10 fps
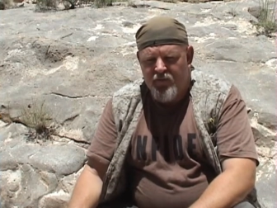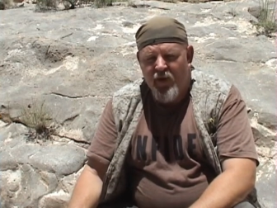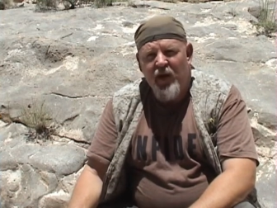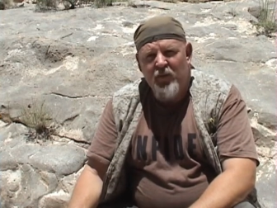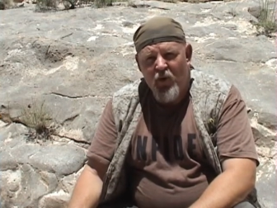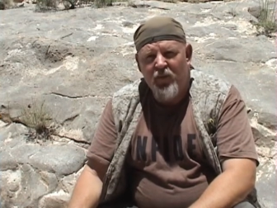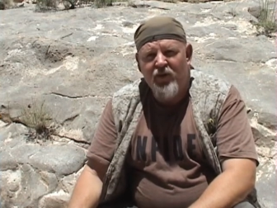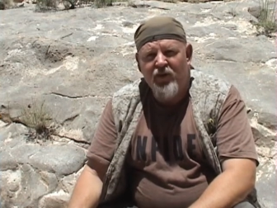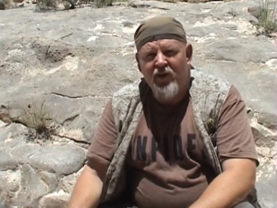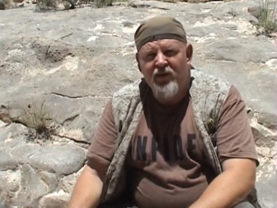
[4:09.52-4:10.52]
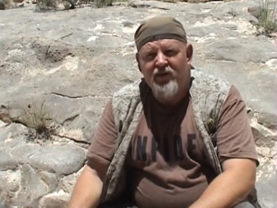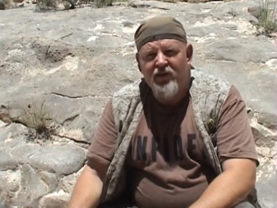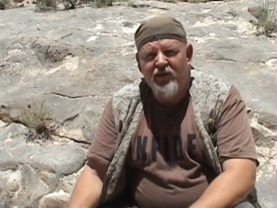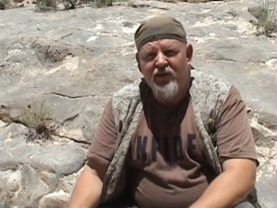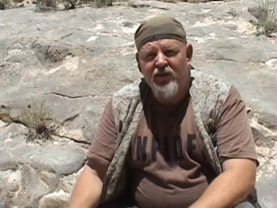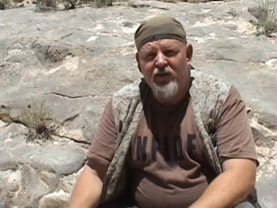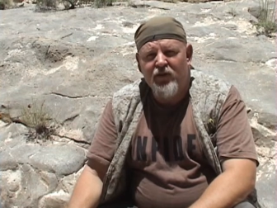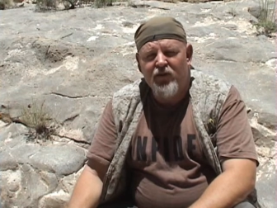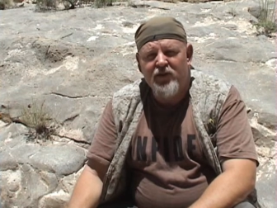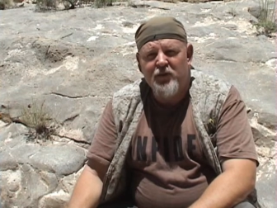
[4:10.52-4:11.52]
I'm hoping that uh,
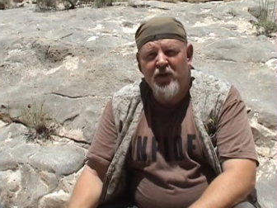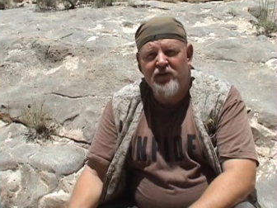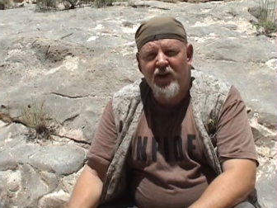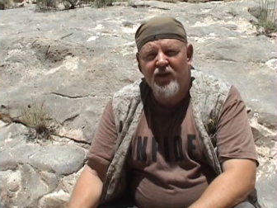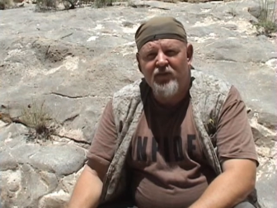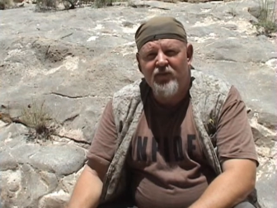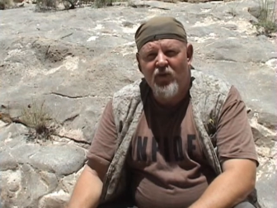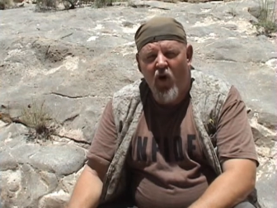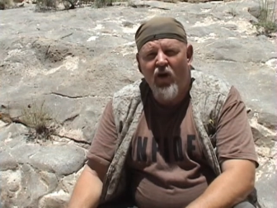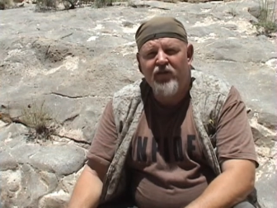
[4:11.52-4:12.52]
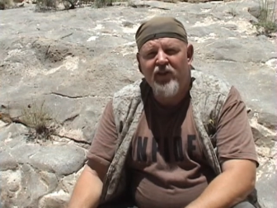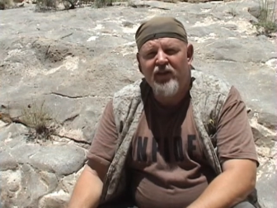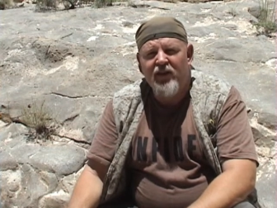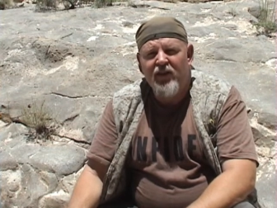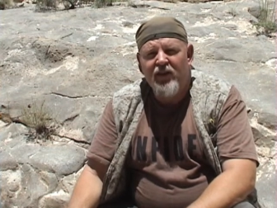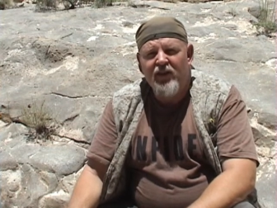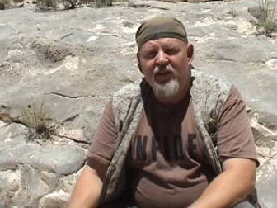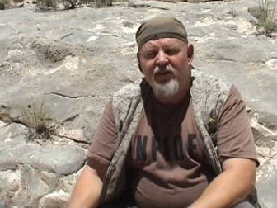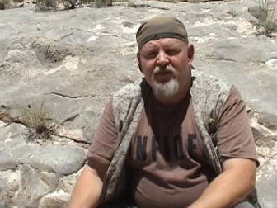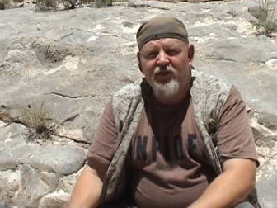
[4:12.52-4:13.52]
you'll visit my site often,
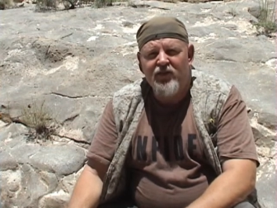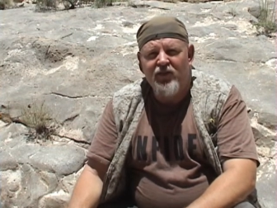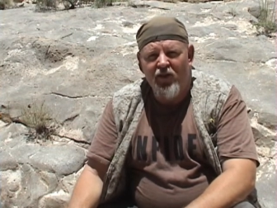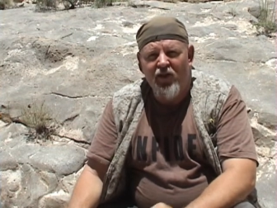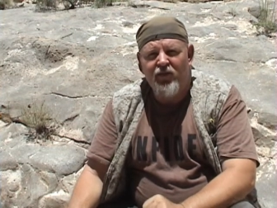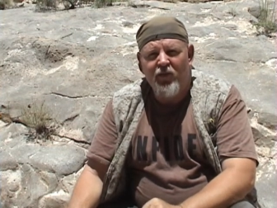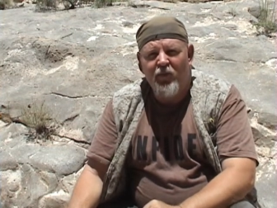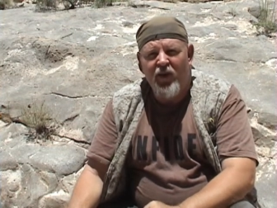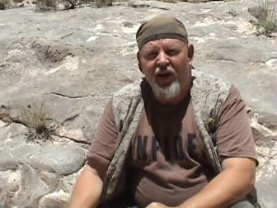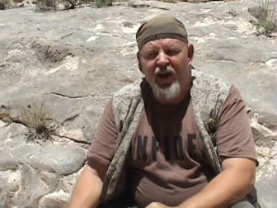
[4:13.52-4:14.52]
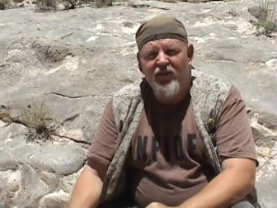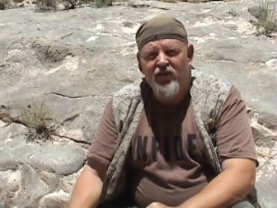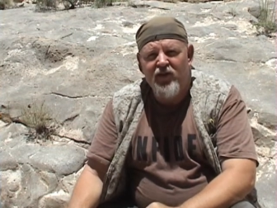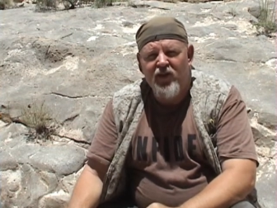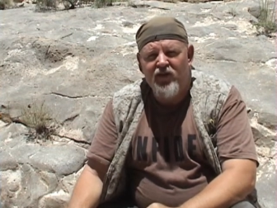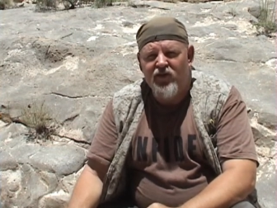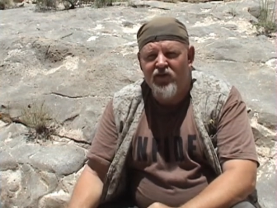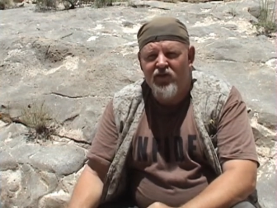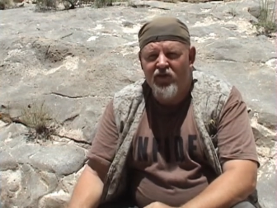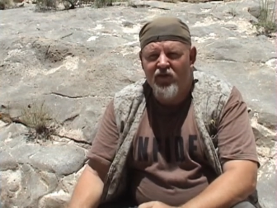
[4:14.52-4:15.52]
that you'll learn from what I had to
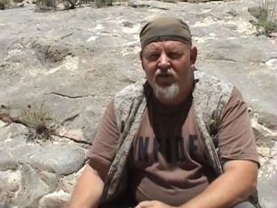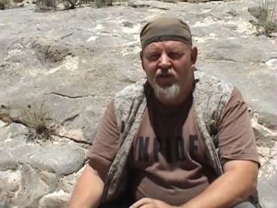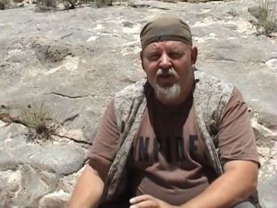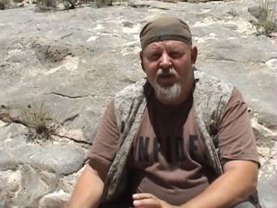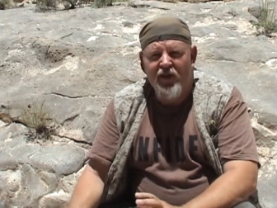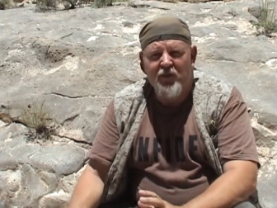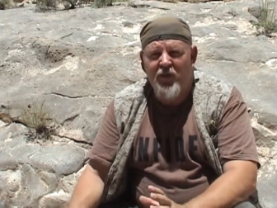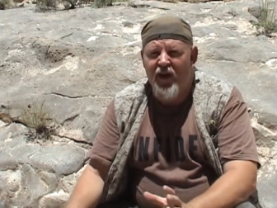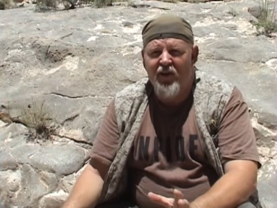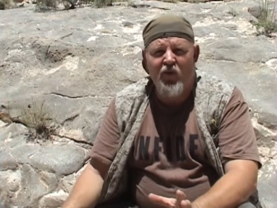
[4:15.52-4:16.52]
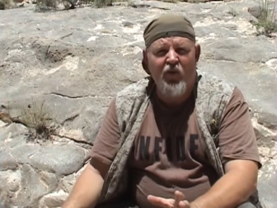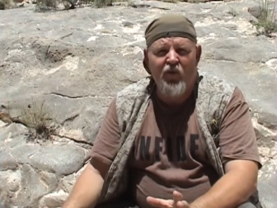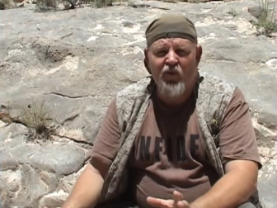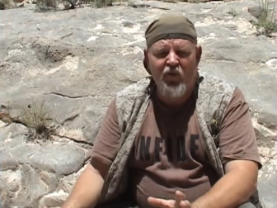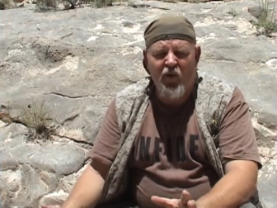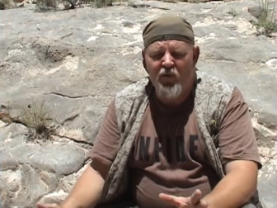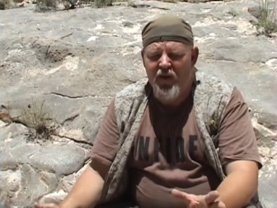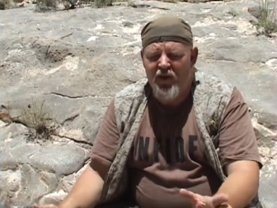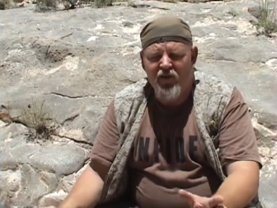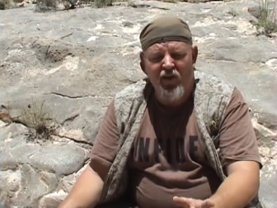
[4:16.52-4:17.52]
teach. Uh, I'm by no no
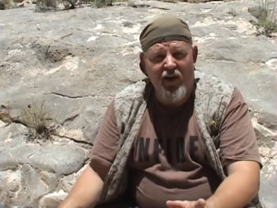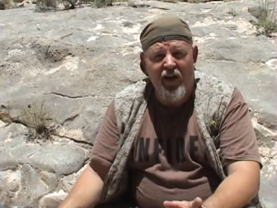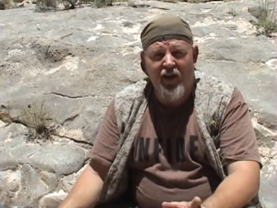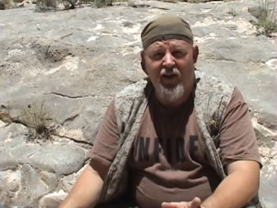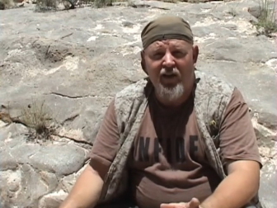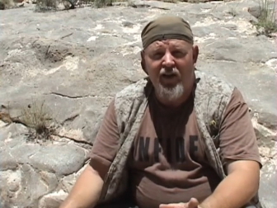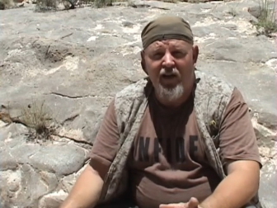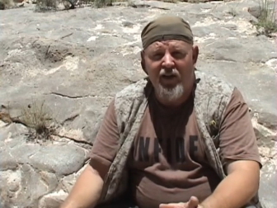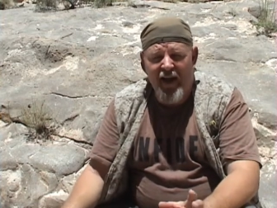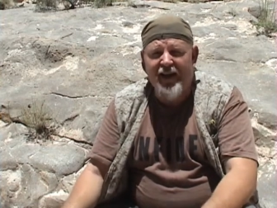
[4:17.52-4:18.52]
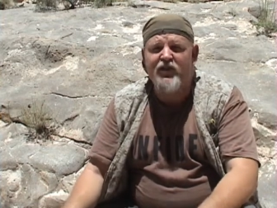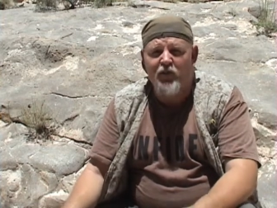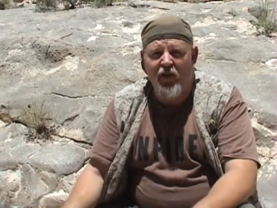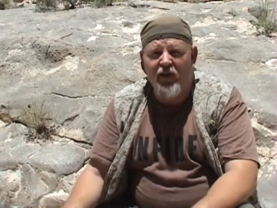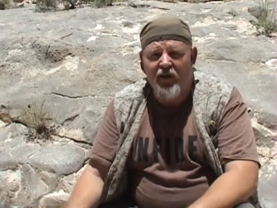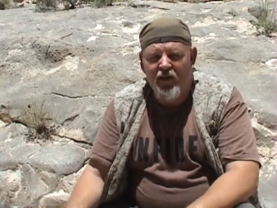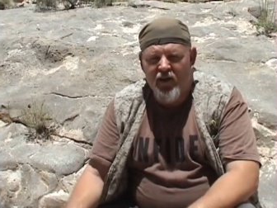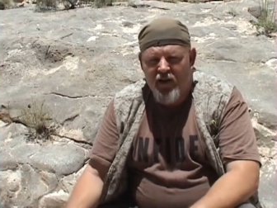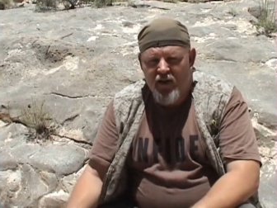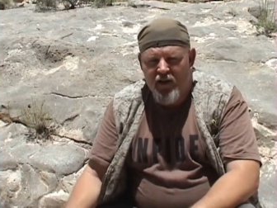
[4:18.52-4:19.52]
means a, a, a, an expert.
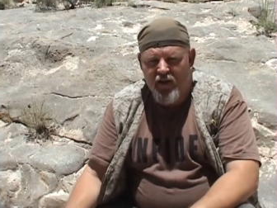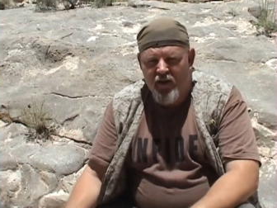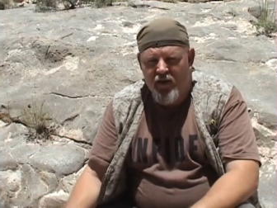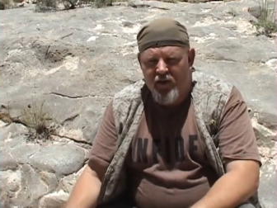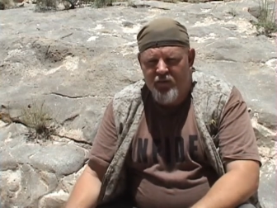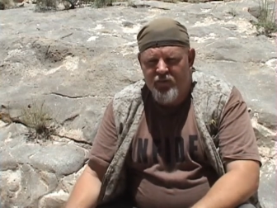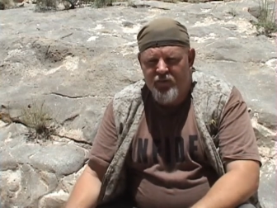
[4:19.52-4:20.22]
Um,